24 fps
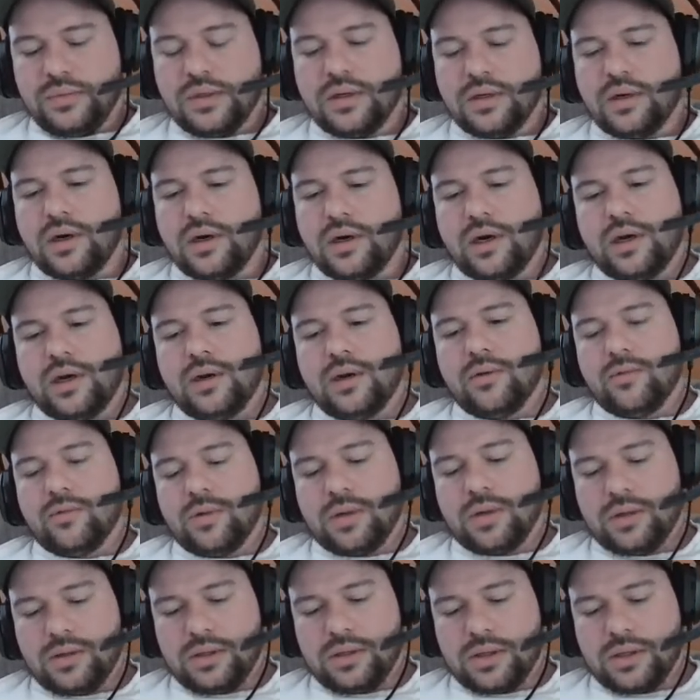All right.
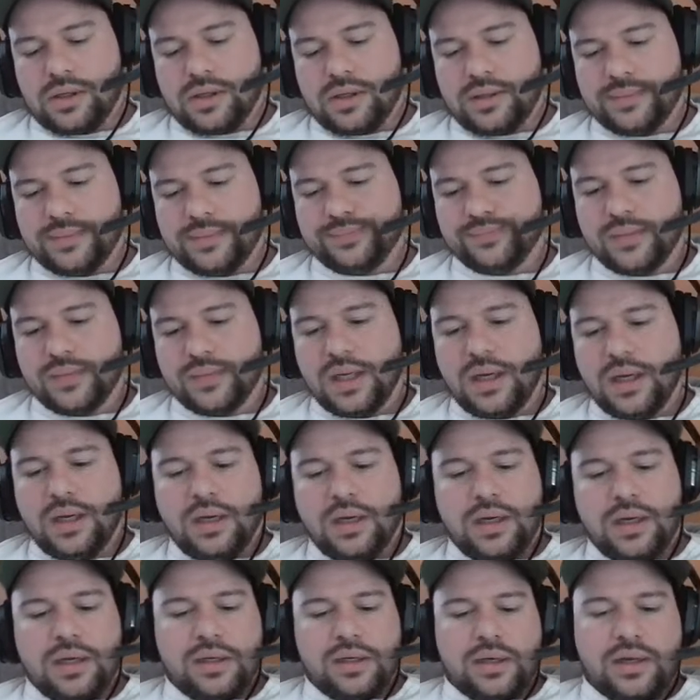Well,
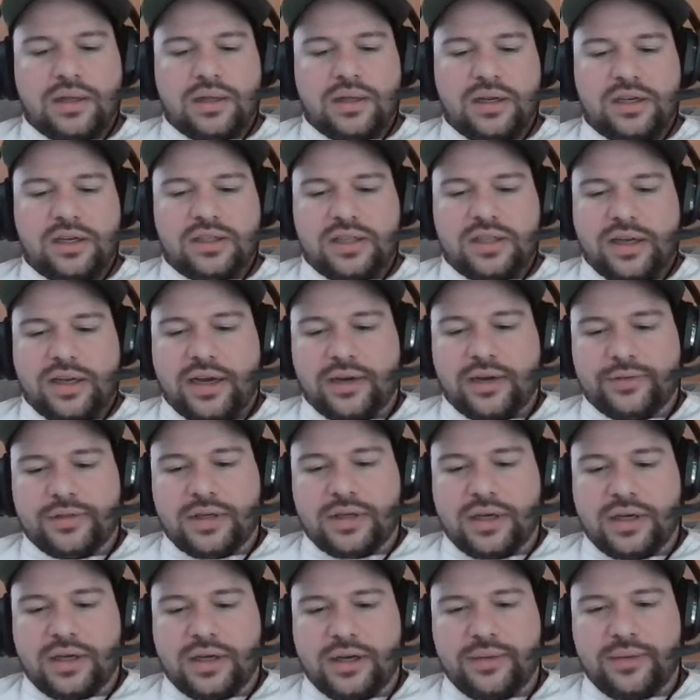Now that it's
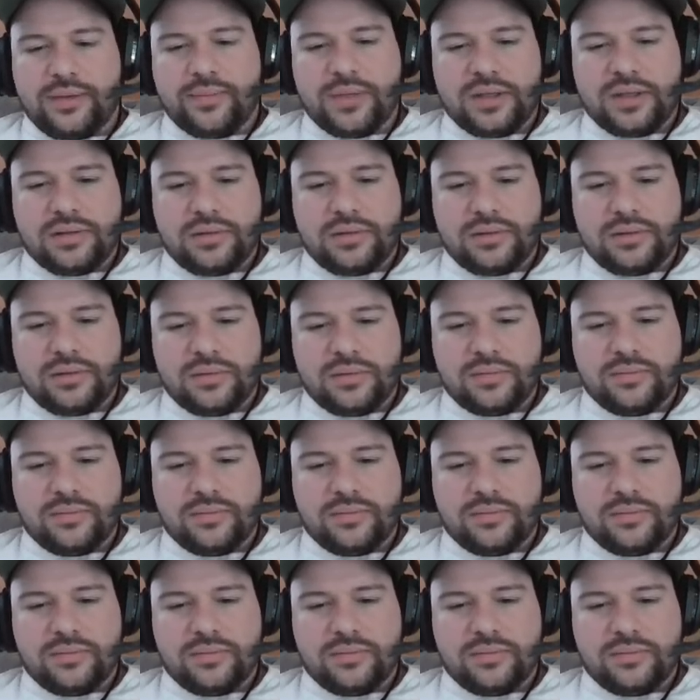halftime and